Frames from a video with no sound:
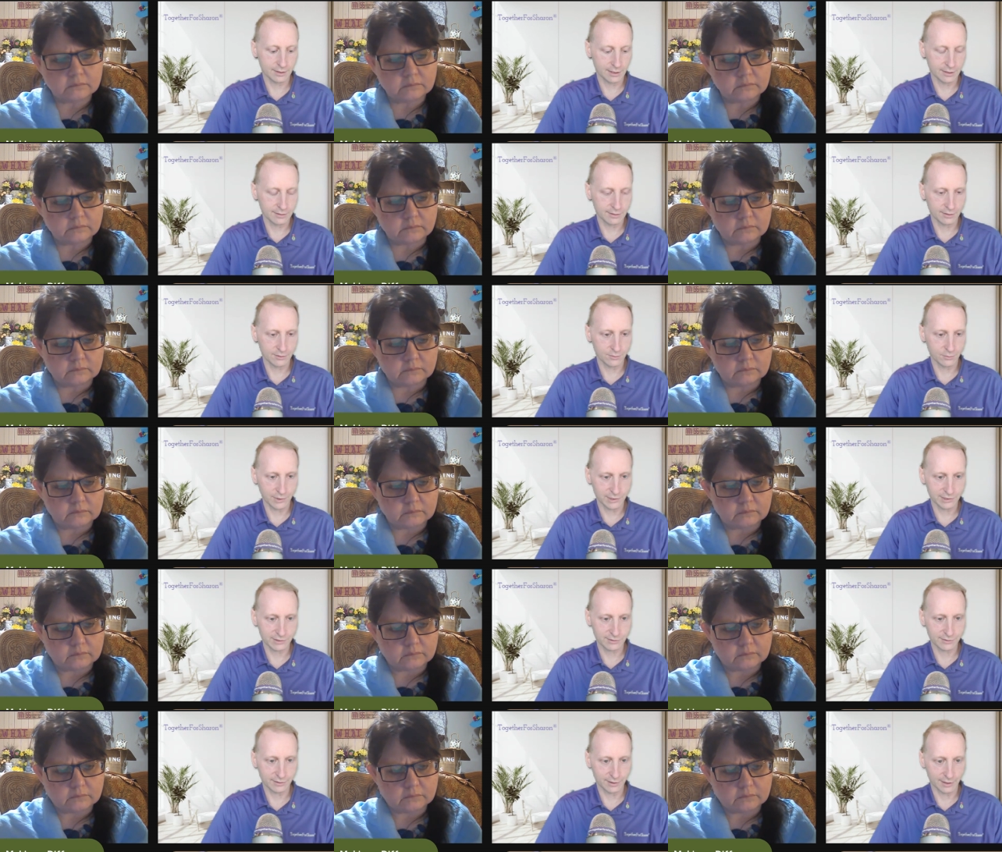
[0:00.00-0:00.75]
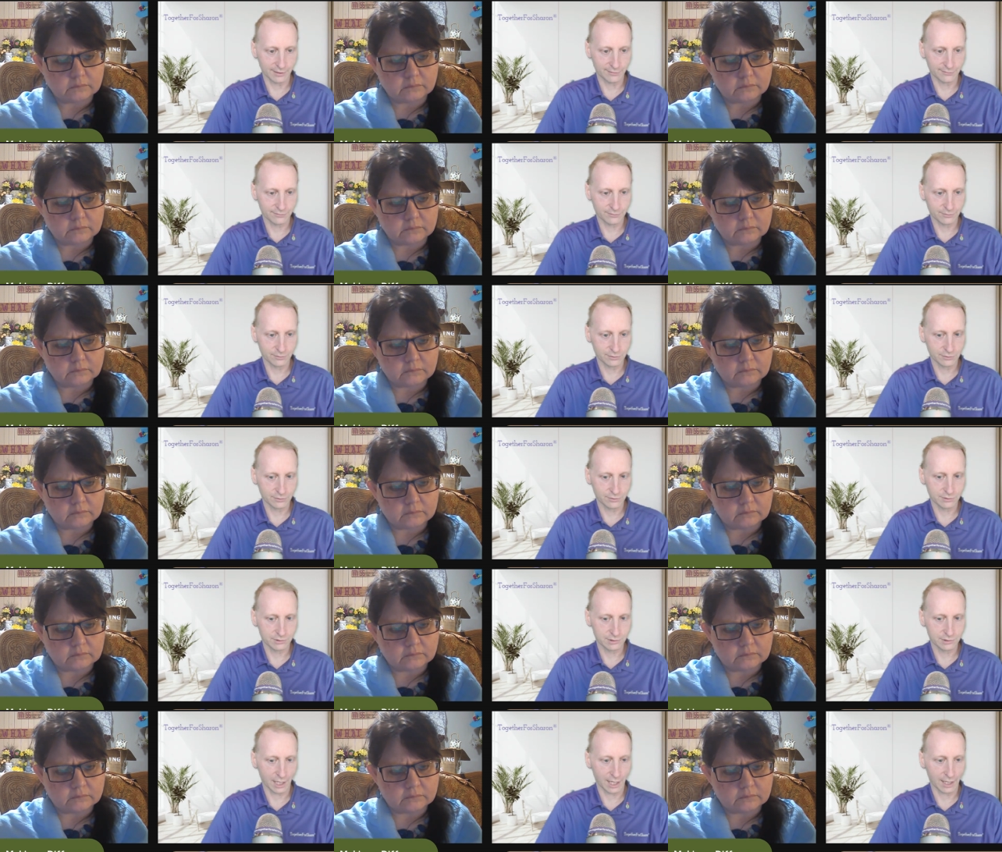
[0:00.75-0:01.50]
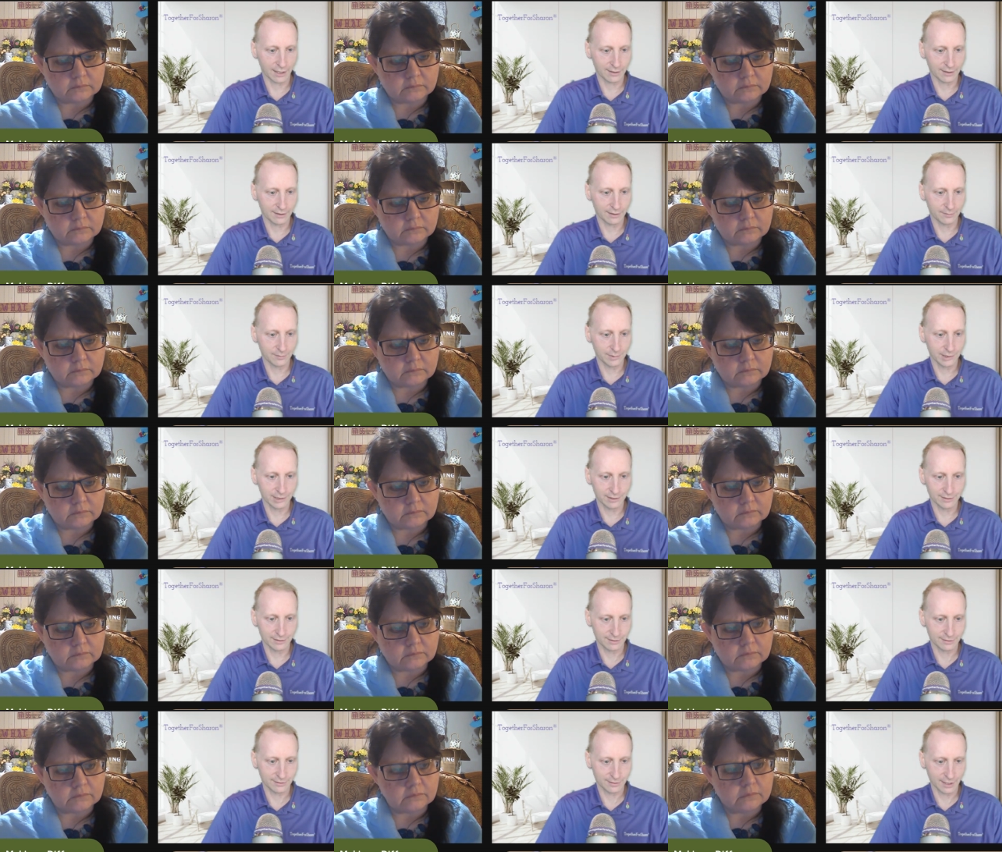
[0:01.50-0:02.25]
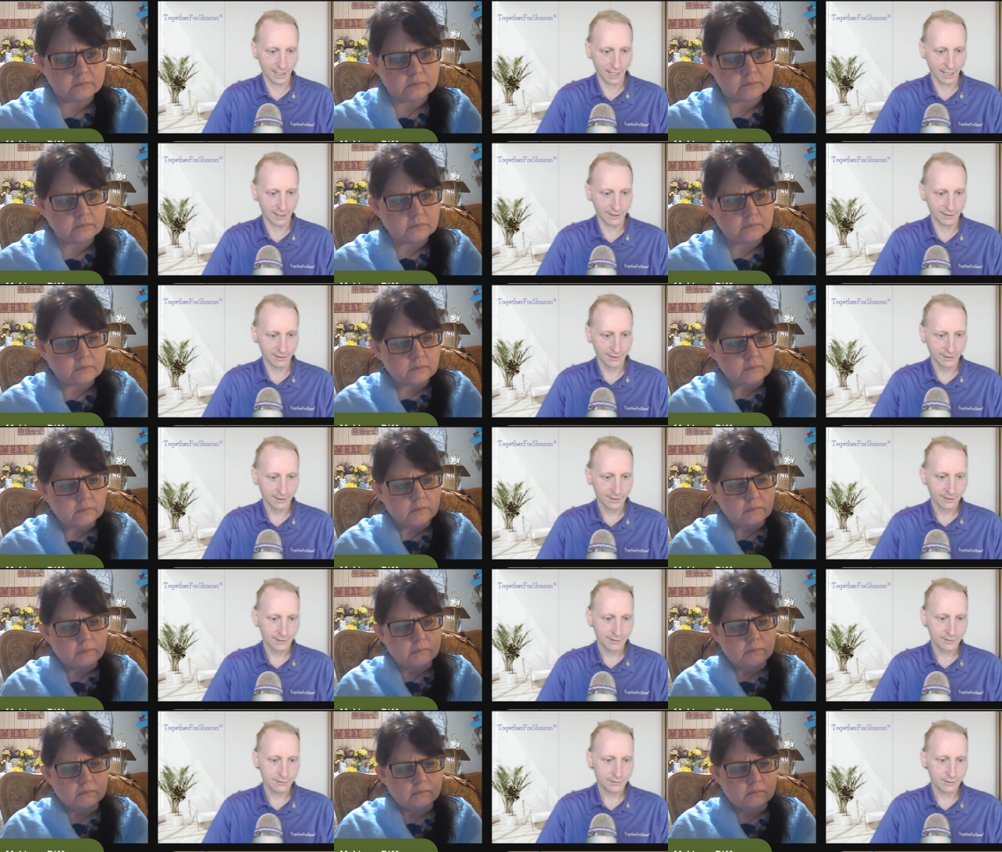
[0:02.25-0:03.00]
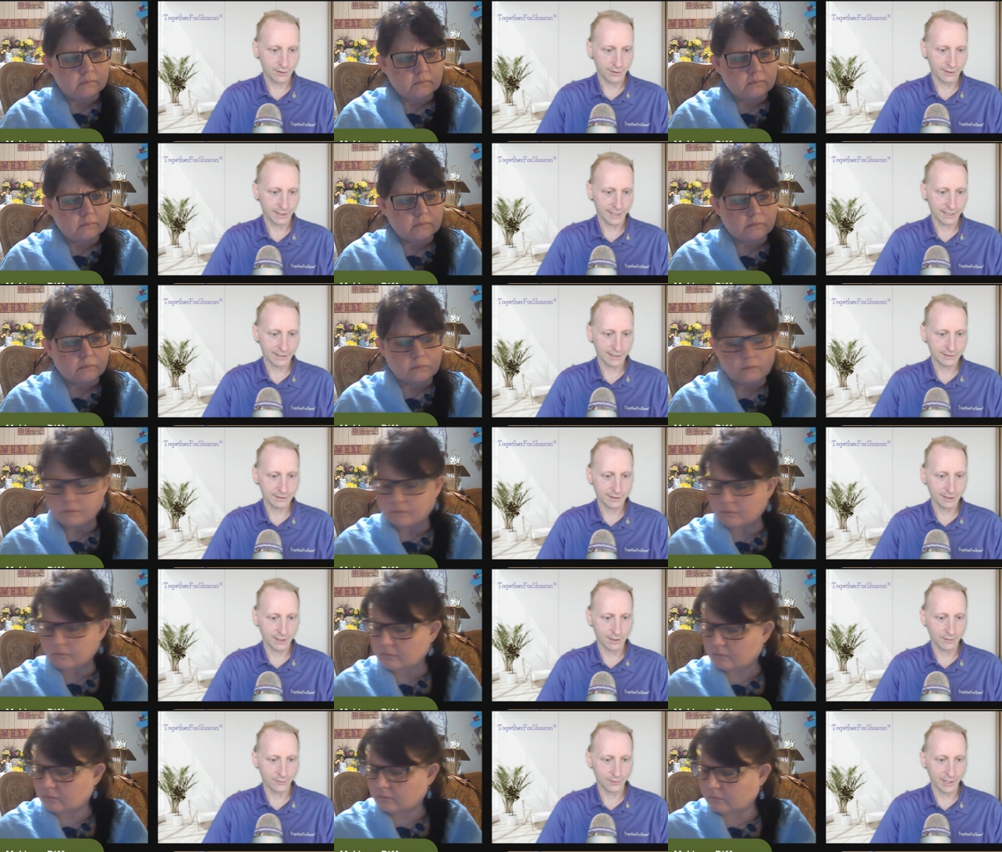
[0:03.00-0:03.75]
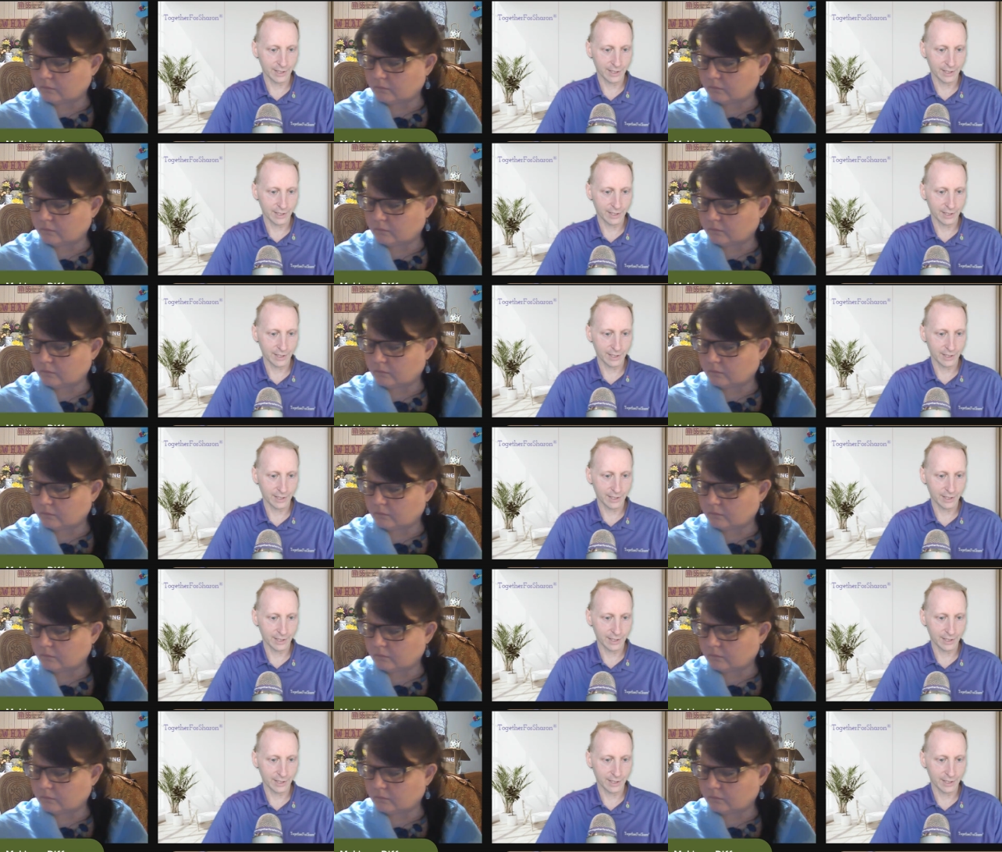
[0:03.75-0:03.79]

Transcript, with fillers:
Speaker 1: disease is witchcraft, which is shocking because it's not. So that you